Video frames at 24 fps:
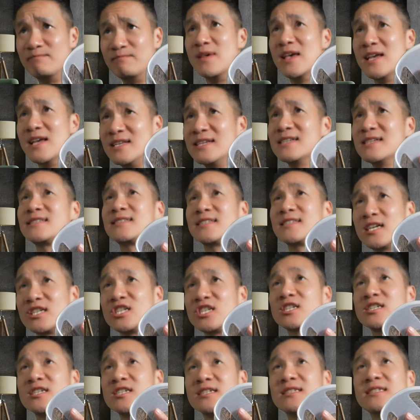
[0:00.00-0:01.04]
It is such
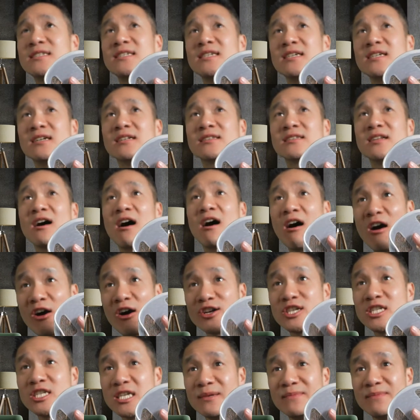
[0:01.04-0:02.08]
a good deal. The
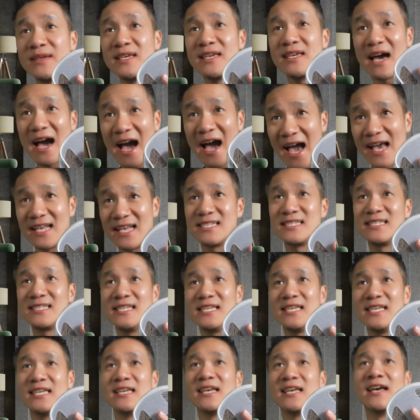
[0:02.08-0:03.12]
RGB
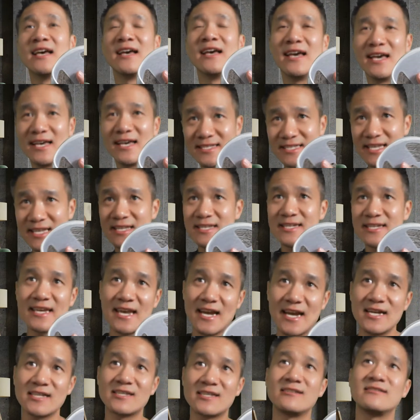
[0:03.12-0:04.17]
IC is in the
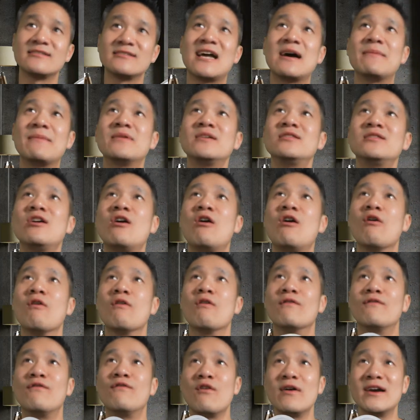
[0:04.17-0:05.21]
carousel down below
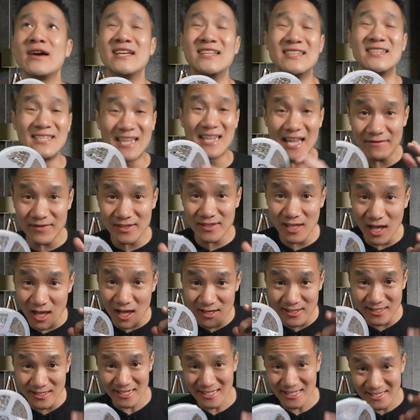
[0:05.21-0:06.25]
for
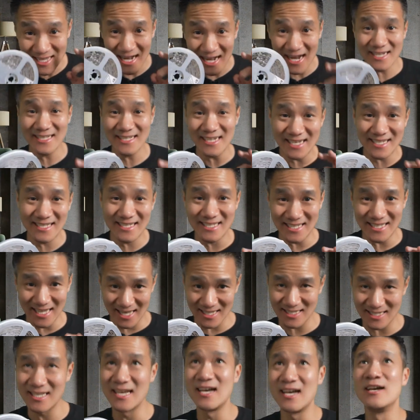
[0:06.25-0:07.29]

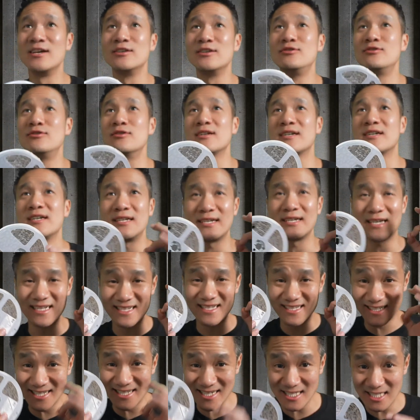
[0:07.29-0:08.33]
$11.99. You're gonna get
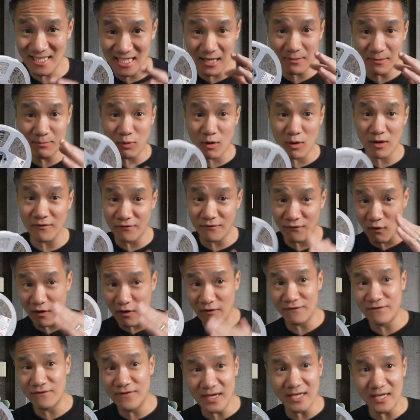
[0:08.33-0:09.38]
16.4
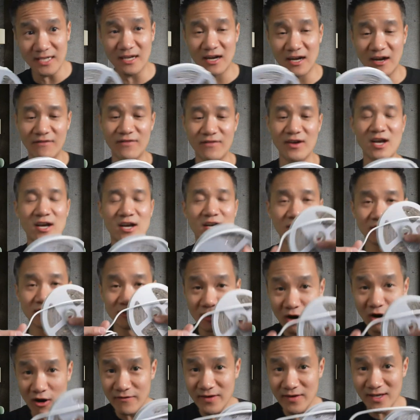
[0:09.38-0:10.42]
feet of
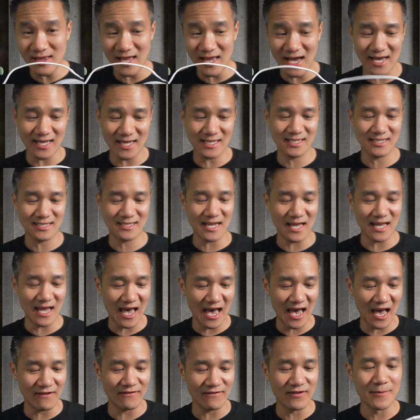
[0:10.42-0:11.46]
Govee lights that
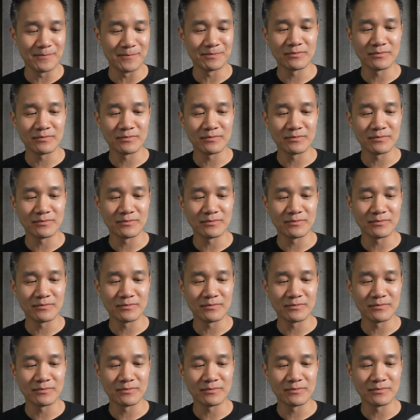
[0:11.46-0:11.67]
have